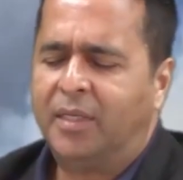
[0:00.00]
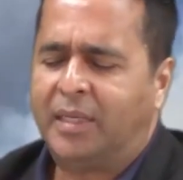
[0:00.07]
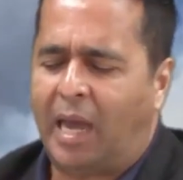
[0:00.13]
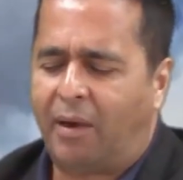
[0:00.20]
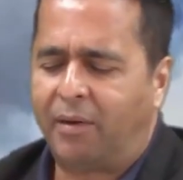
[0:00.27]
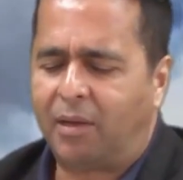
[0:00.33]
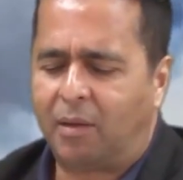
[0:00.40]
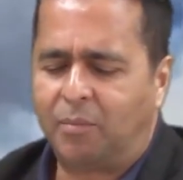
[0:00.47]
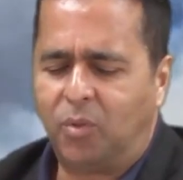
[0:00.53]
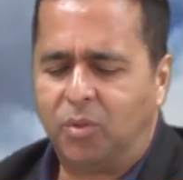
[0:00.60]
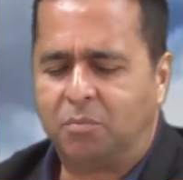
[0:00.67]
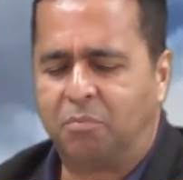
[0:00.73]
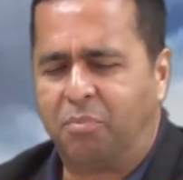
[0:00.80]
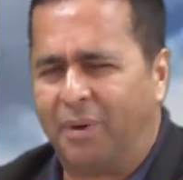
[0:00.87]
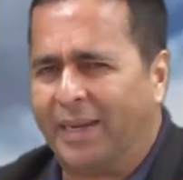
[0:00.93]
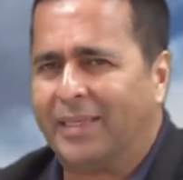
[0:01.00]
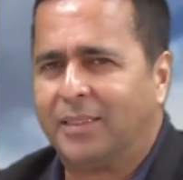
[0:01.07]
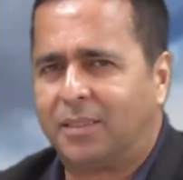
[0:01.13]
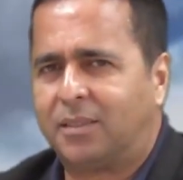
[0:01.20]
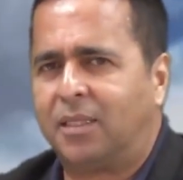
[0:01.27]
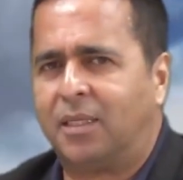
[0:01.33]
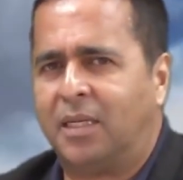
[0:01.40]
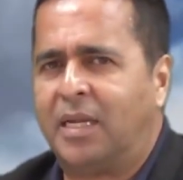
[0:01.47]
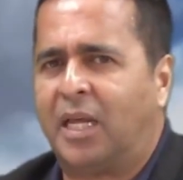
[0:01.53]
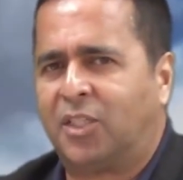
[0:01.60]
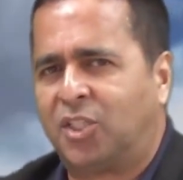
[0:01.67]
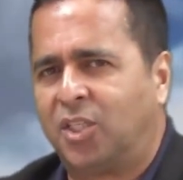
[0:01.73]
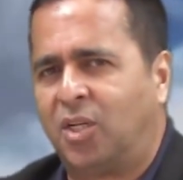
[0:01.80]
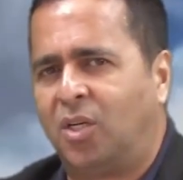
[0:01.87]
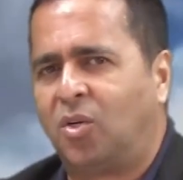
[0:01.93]
Gary Aboud brings to the
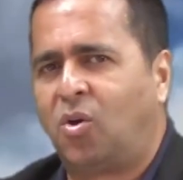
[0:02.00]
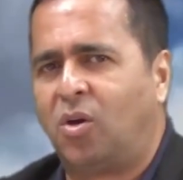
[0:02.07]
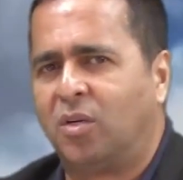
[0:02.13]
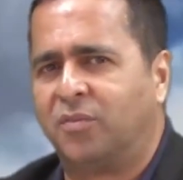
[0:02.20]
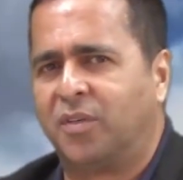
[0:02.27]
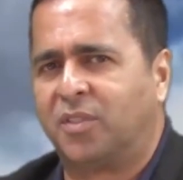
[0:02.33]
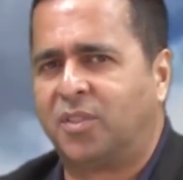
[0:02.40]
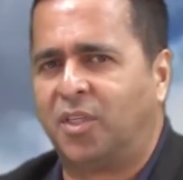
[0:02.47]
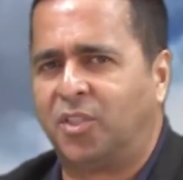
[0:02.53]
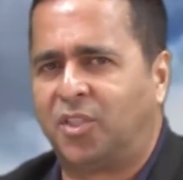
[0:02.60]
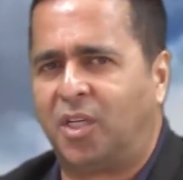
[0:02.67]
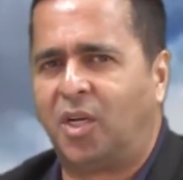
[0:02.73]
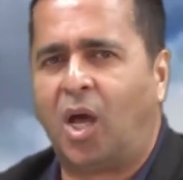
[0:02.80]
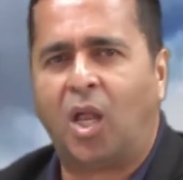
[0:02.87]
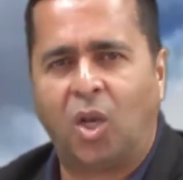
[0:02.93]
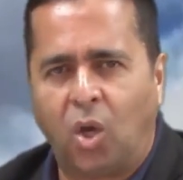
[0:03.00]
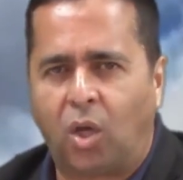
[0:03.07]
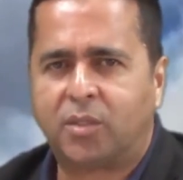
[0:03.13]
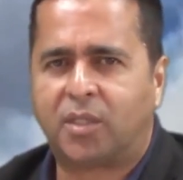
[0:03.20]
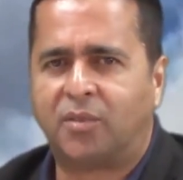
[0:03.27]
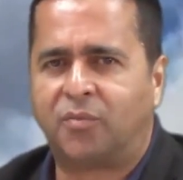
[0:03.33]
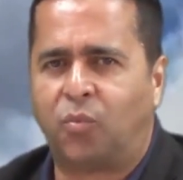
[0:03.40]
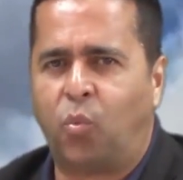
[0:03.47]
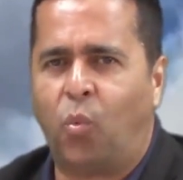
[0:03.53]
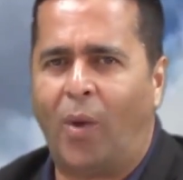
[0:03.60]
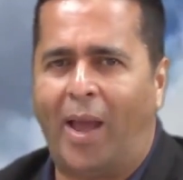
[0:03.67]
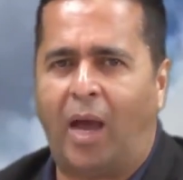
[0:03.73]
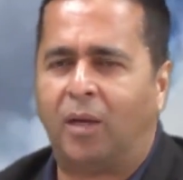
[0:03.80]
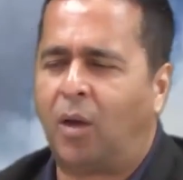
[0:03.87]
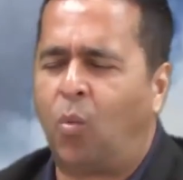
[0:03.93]
national conversation a lot of
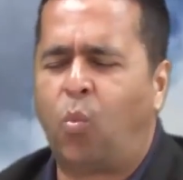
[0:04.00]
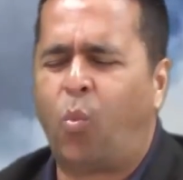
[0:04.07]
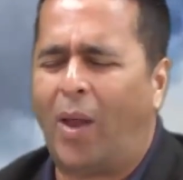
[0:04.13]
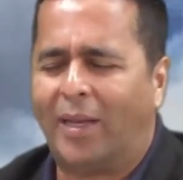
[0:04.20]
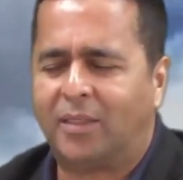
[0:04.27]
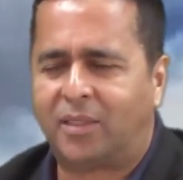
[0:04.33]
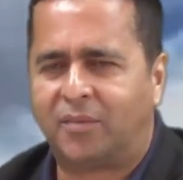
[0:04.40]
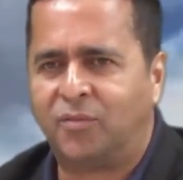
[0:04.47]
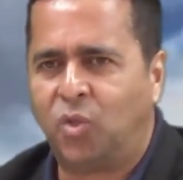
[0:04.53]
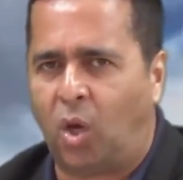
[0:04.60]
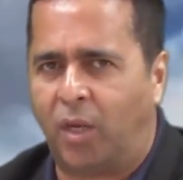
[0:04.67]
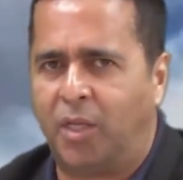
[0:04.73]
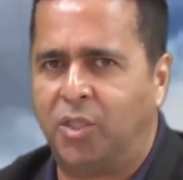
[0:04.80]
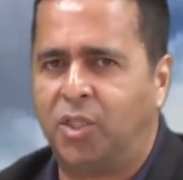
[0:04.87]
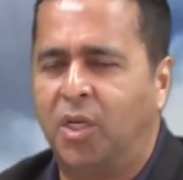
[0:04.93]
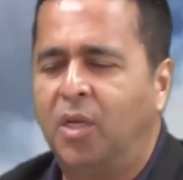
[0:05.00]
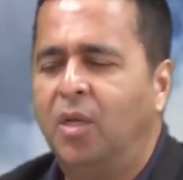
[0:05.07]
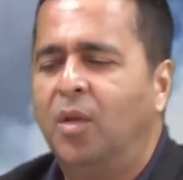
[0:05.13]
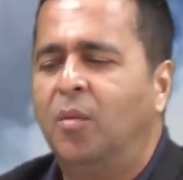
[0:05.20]
we a wealth of knowledge,